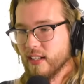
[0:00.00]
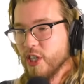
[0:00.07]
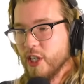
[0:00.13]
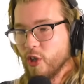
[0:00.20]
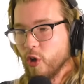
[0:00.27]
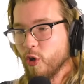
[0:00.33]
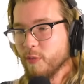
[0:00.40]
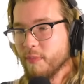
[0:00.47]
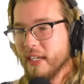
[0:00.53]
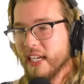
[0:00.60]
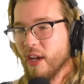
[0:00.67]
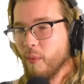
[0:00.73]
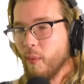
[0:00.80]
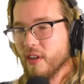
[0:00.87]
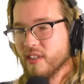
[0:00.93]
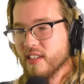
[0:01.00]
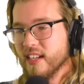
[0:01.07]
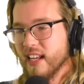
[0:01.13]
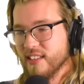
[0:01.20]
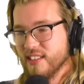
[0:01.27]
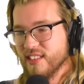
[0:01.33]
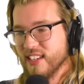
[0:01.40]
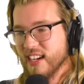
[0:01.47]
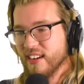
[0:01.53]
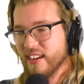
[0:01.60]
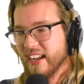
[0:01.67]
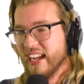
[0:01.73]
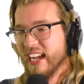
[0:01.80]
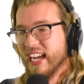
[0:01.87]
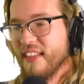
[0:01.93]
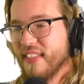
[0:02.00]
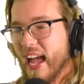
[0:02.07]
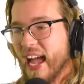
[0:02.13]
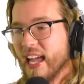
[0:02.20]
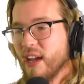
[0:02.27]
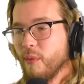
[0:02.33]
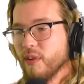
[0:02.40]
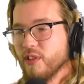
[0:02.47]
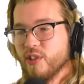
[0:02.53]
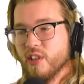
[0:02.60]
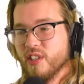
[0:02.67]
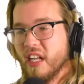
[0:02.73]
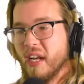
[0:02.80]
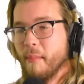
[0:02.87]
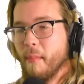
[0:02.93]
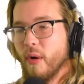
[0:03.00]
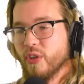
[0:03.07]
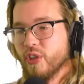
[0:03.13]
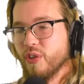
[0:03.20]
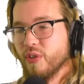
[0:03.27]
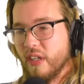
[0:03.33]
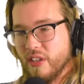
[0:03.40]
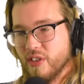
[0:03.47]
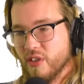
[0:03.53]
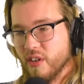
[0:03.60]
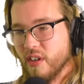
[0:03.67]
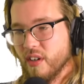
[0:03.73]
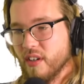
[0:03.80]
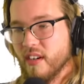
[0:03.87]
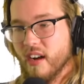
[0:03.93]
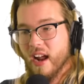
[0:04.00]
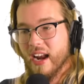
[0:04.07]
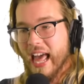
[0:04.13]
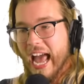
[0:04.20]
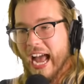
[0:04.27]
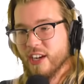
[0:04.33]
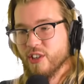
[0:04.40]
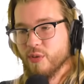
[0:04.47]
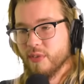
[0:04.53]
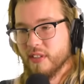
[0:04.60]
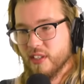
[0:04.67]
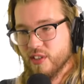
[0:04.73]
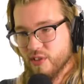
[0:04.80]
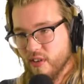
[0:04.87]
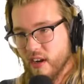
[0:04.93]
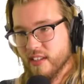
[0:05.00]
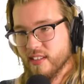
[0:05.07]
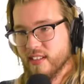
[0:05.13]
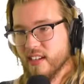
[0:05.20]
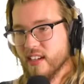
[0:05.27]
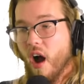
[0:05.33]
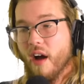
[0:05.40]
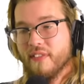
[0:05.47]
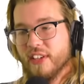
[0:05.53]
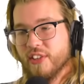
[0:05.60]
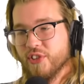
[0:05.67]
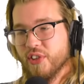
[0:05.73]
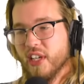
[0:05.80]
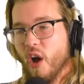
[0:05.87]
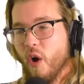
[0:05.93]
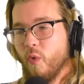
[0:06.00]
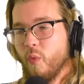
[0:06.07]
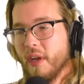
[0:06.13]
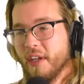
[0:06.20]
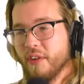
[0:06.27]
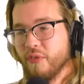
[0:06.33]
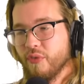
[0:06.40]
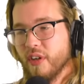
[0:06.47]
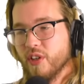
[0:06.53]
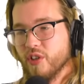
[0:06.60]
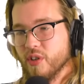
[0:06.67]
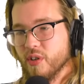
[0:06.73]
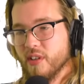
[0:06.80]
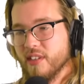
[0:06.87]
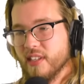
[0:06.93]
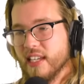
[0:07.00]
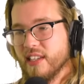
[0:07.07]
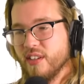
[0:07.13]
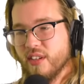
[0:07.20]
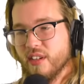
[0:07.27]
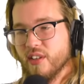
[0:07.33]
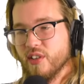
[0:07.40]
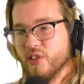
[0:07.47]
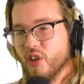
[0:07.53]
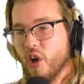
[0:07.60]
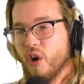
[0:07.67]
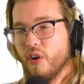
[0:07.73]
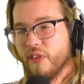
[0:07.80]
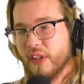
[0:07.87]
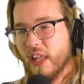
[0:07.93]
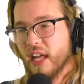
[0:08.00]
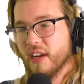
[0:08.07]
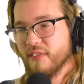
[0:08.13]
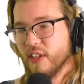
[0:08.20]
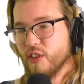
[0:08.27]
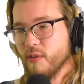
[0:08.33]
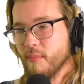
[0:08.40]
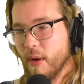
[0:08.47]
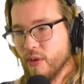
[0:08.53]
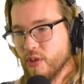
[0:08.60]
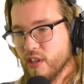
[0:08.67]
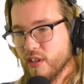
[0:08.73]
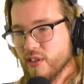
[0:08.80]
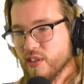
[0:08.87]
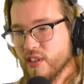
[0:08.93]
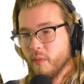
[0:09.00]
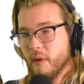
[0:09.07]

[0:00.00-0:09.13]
She told me it wasn't necessary and that it was just an emotional concern, not actual distrust. Obviously, a week of reassurance isn't going to solve a lot of these emotions.